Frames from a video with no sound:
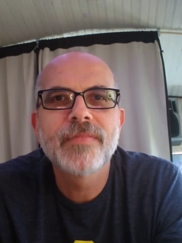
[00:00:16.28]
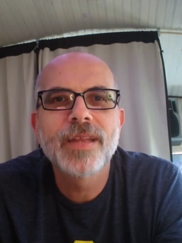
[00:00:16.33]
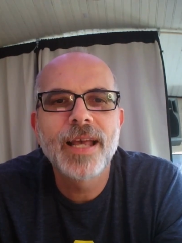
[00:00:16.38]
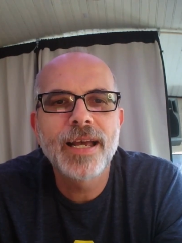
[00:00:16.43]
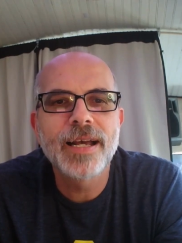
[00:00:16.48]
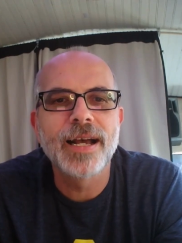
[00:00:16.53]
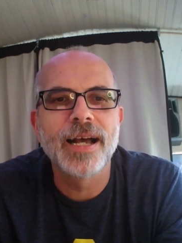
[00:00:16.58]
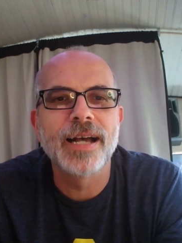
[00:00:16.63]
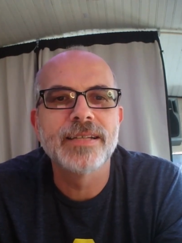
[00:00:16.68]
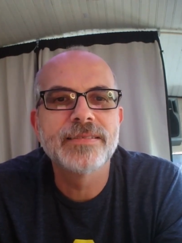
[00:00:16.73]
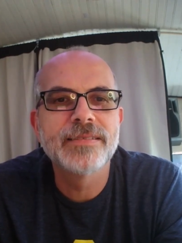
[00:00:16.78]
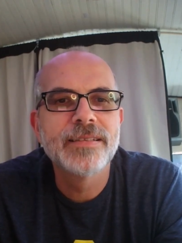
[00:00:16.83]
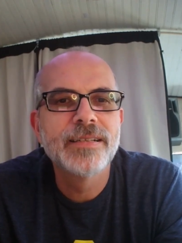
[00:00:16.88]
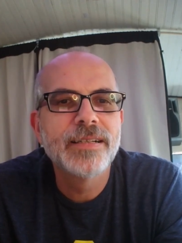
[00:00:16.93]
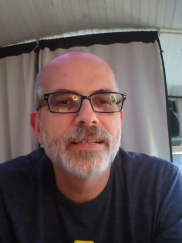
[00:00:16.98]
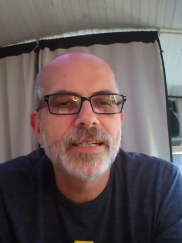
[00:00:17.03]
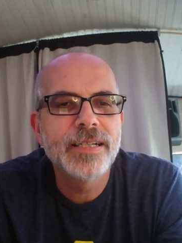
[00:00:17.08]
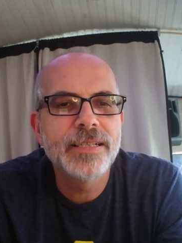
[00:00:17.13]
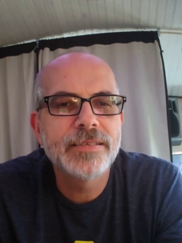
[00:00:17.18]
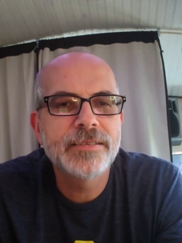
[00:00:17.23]
Hey guys,
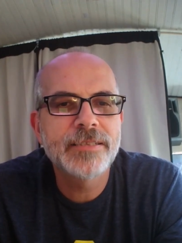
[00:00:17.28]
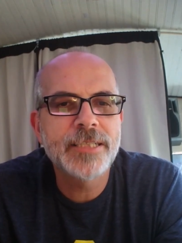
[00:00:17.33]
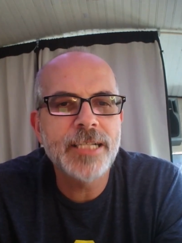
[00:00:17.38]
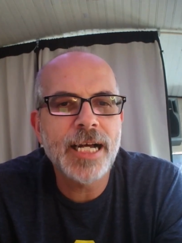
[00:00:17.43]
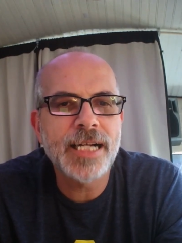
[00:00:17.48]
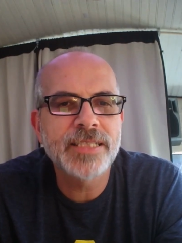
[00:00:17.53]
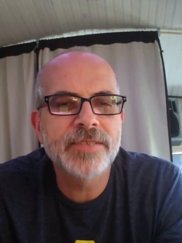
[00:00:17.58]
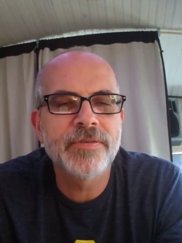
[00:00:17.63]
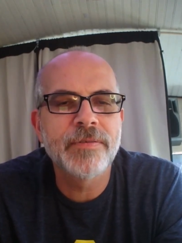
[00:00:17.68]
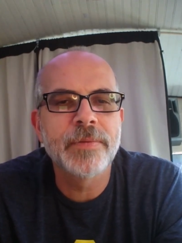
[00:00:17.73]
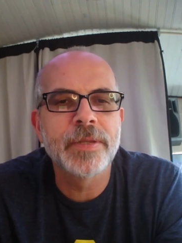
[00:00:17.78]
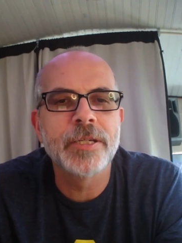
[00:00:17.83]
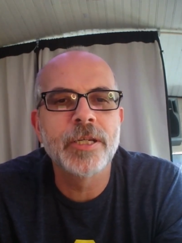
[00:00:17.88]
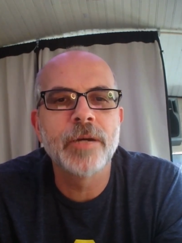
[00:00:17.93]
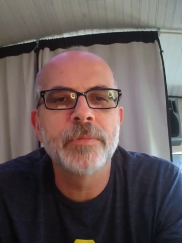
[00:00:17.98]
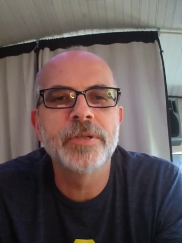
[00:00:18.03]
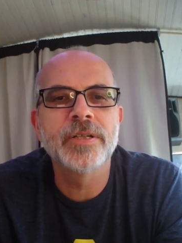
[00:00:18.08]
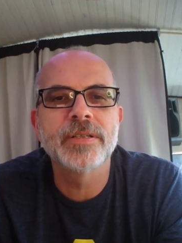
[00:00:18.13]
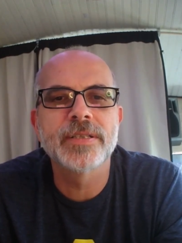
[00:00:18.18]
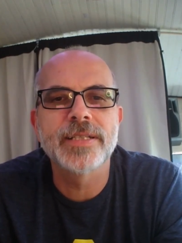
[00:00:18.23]
it's Josh from
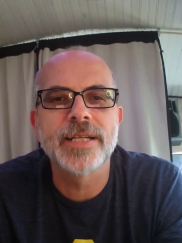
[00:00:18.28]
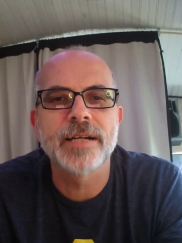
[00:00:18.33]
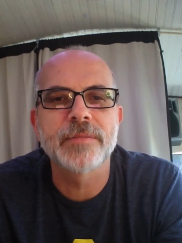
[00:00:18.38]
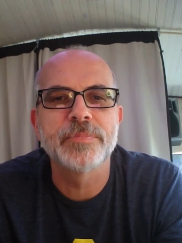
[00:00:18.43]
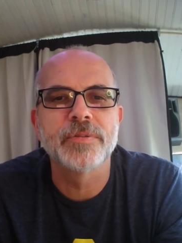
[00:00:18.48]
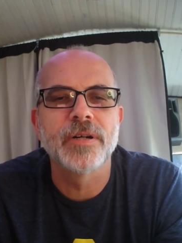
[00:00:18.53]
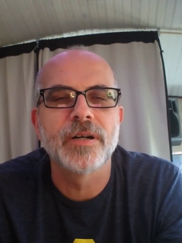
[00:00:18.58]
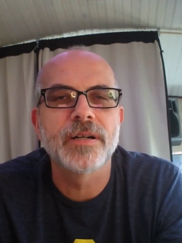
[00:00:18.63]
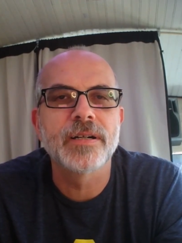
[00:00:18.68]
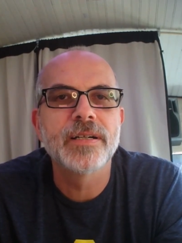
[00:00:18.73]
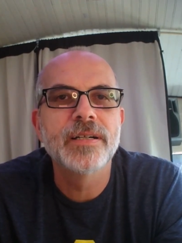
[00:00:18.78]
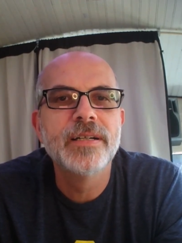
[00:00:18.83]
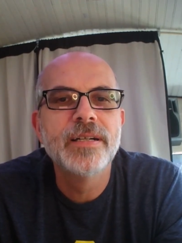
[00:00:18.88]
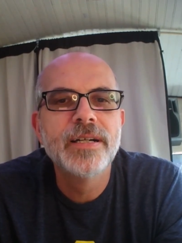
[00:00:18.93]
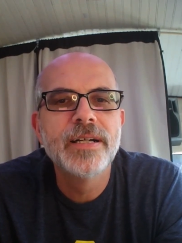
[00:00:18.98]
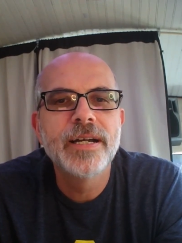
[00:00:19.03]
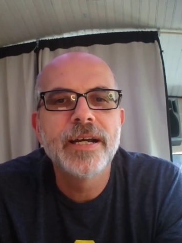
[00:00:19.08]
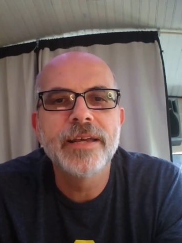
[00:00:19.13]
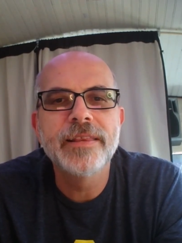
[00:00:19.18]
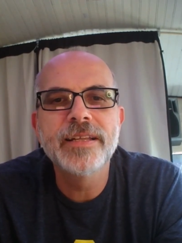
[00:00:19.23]
the WL Tech Blog.
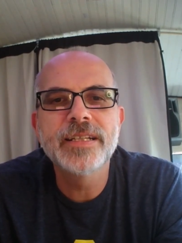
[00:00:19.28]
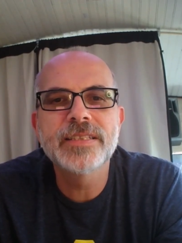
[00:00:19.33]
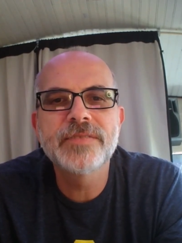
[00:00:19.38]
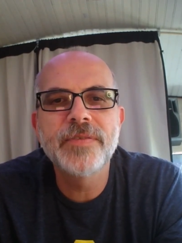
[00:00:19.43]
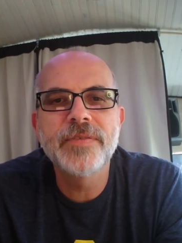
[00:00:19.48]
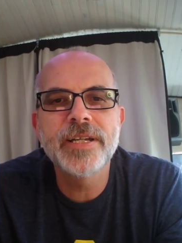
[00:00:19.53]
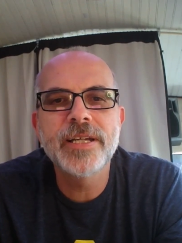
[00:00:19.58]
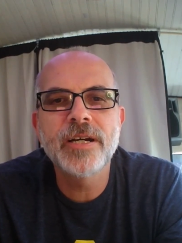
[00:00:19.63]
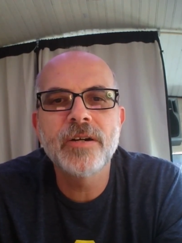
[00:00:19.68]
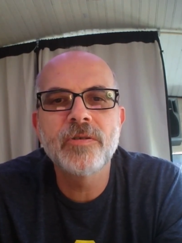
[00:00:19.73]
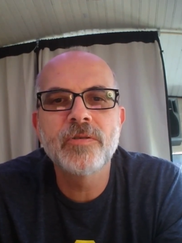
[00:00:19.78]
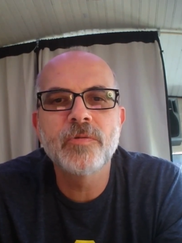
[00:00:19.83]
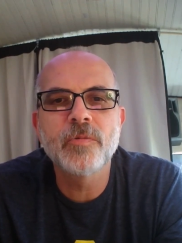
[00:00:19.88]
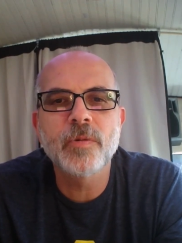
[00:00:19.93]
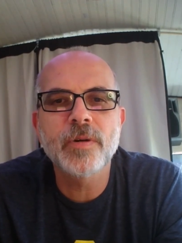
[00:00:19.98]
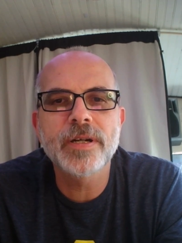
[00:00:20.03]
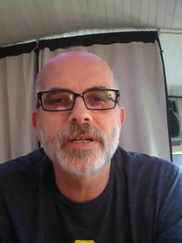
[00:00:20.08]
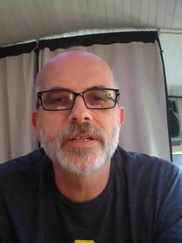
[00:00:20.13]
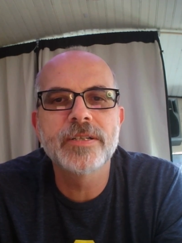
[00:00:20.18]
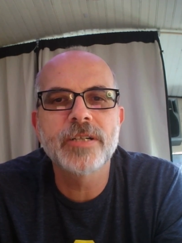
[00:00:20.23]
In this video,
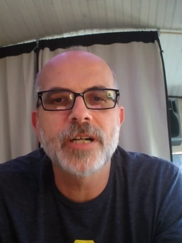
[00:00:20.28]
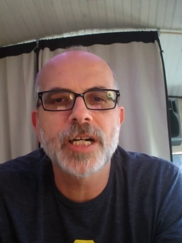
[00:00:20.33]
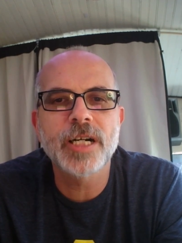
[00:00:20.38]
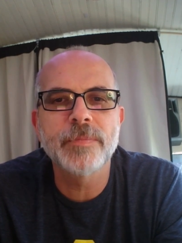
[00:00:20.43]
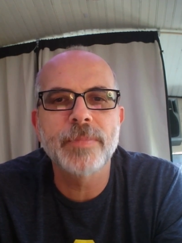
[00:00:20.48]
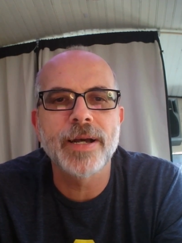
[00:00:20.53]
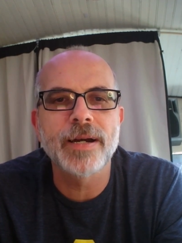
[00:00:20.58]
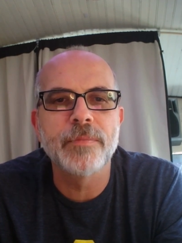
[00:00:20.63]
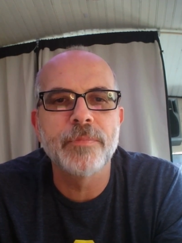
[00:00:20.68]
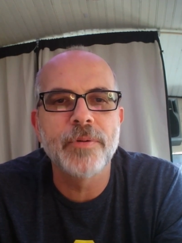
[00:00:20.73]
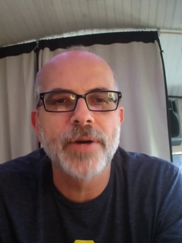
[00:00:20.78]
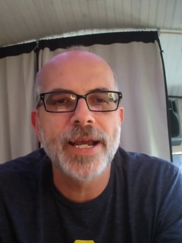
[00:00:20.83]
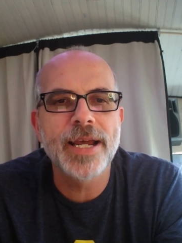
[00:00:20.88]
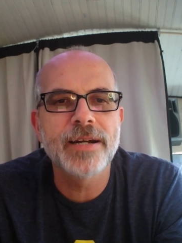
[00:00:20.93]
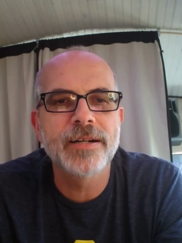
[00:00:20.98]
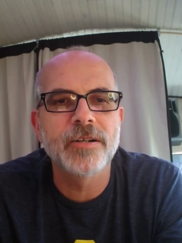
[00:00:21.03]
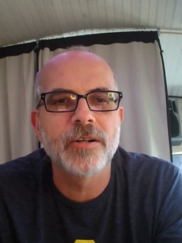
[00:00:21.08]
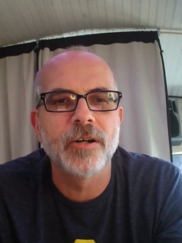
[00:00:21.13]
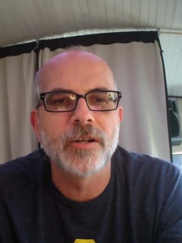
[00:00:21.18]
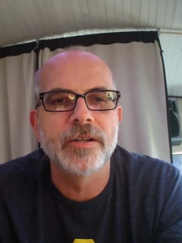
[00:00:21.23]
we're going to talk about a
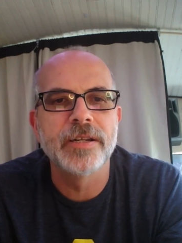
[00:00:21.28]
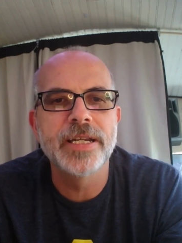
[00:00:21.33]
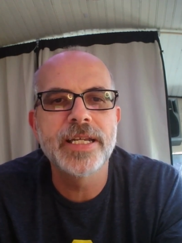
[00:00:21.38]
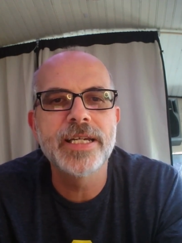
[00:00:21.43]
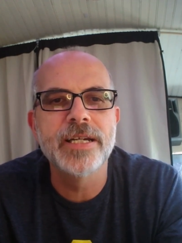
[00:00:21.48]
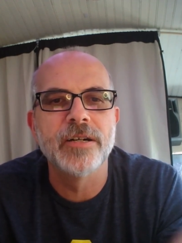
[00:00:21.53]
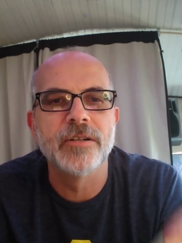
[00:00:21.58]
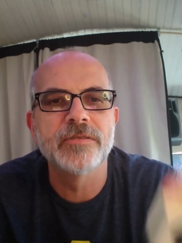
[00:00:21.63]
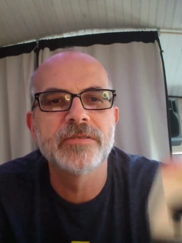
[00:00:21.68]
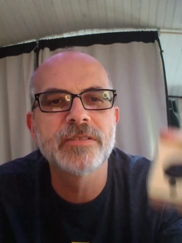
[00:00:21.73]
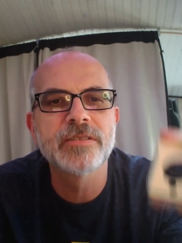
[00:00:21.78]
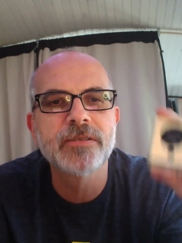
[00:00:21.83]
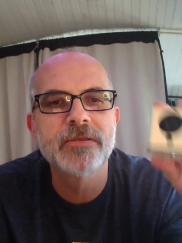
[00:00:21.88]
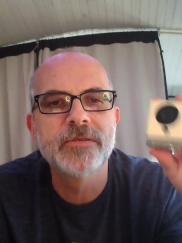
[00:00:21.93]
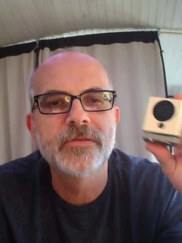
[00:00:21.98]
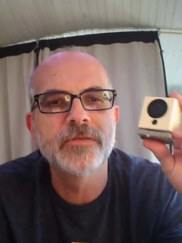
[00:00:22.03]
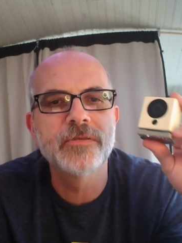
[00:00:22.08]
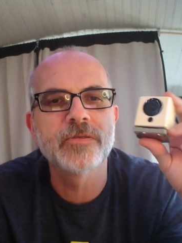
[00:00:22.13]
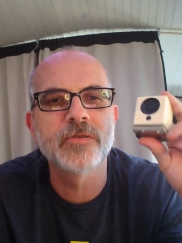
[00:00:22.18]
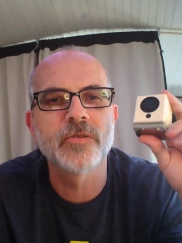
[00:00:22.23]
brand called Neos
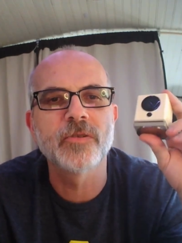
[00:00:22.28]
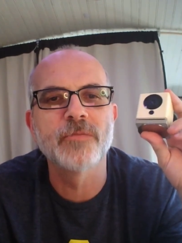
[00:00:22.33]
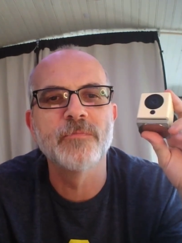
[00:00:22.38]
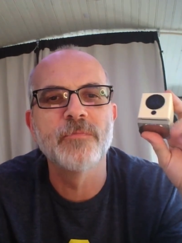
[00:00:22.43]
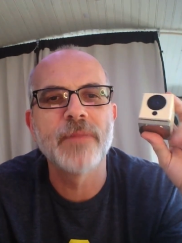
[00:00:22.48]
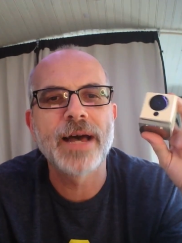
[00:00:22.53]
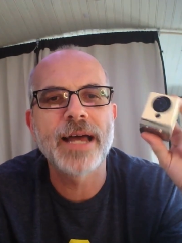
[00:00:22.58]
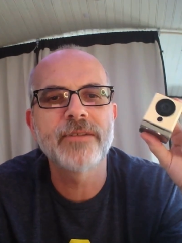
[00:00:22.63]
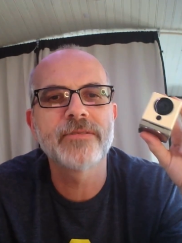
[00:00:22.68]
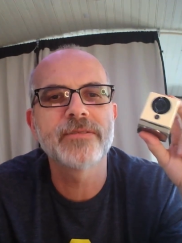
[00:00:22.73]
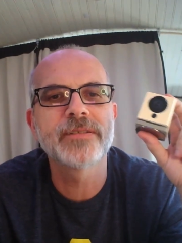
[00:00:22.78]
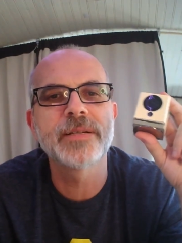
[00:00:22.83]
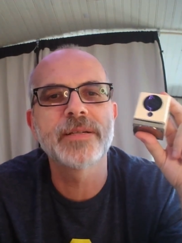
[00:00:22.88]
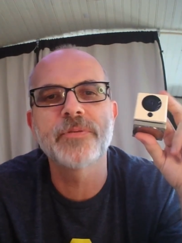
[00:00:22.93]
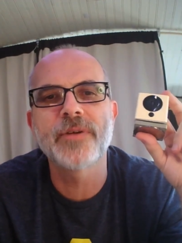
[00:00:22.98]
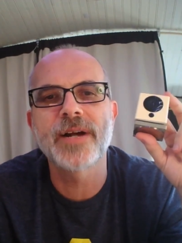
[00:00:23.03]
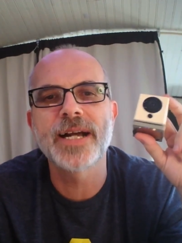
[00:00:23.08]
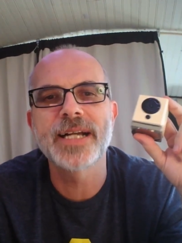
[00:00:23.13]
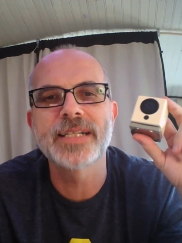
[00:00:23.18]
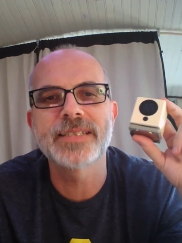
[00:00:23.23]
who sold moderately
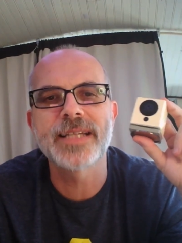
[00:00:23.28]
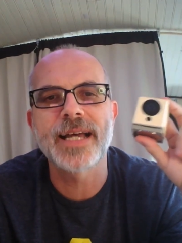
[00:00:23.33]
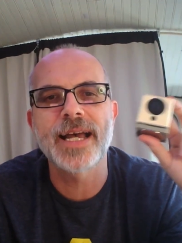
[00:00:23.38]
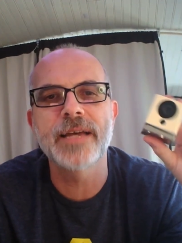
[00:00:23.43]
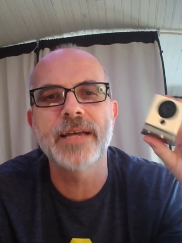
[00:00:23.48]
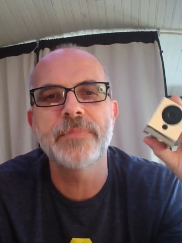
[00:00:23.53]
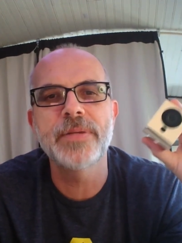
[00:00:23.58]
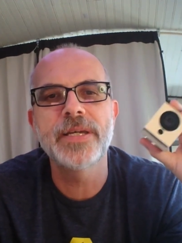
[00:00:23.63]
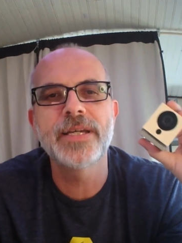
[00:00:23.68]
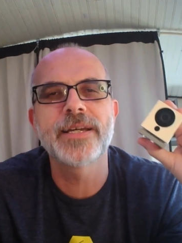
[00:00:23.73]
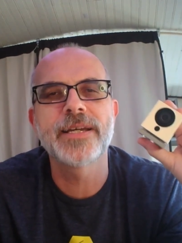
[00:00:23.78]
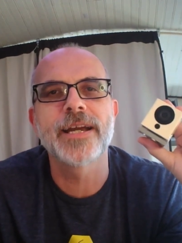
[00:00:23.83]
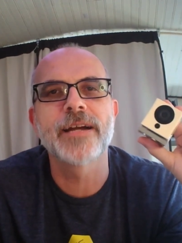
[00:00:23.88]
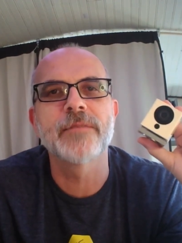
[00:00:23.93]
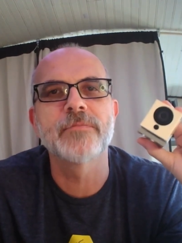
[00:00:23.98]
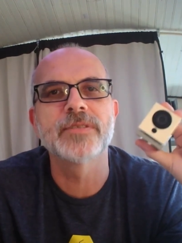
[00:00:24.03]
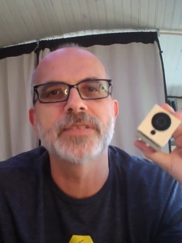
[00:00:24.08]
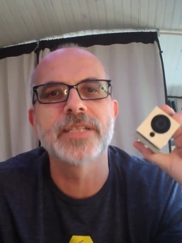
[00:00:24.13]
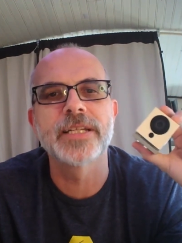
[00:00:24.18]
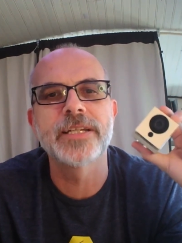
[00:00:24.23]
priced IP
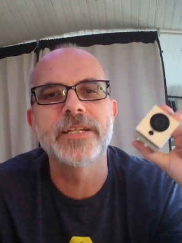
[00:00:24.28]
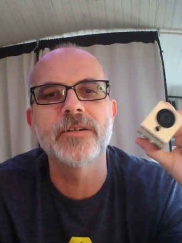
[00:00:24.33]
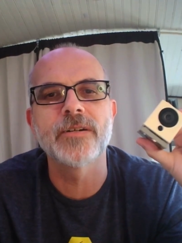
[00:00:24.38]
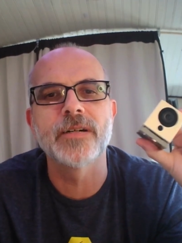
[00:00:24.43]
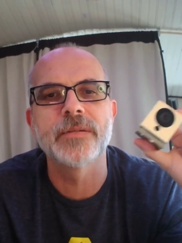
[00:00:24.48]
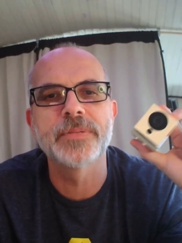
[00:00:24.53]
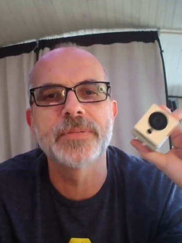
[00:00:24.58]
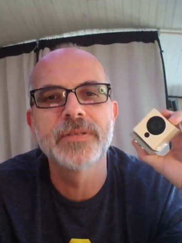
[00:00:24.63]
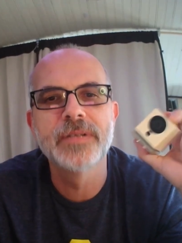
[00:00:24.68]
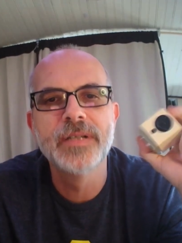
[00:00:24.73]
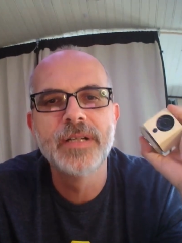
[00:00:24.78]
cameras in Europe.